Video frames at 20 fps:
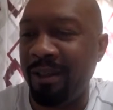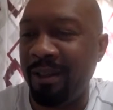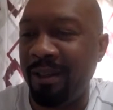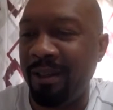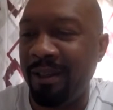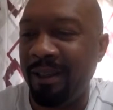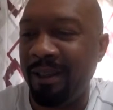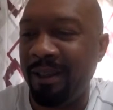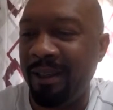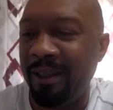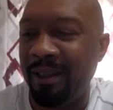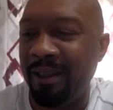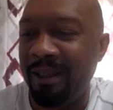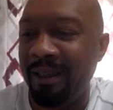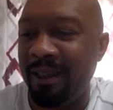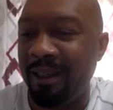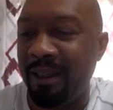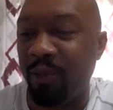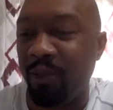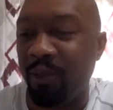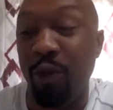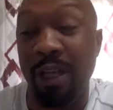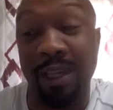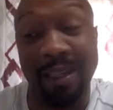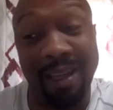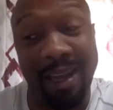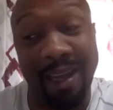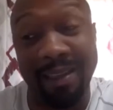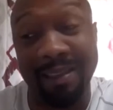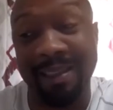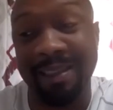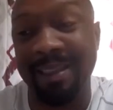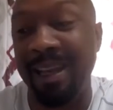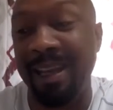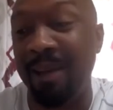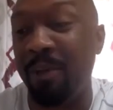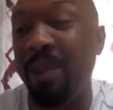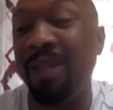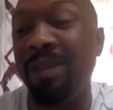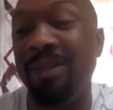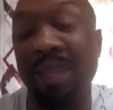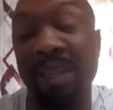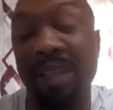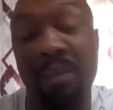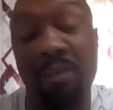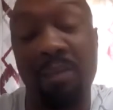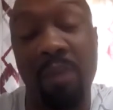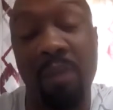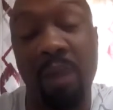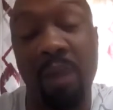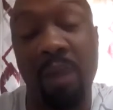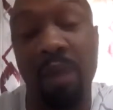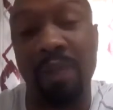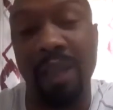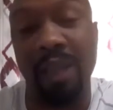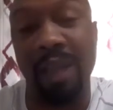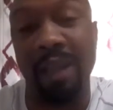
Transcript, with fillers: That's really nice. It's kind of make you think of Marvin Gaye.